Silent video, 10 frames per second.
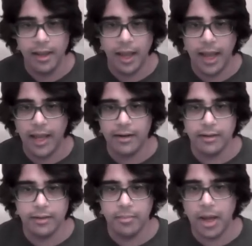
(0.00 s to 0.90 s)
and
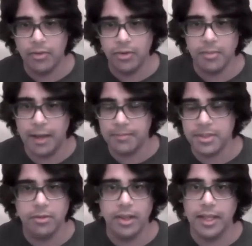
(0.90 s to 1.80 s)
the boundary maps
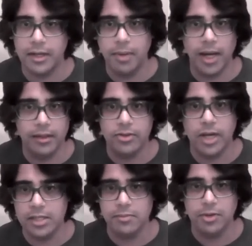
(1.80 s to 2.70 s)
are related by the
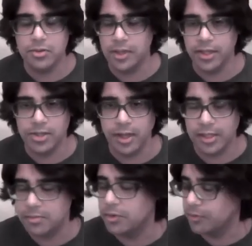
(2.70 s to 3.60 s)
transpose relation
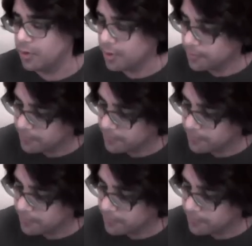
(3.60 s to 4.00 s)
as before.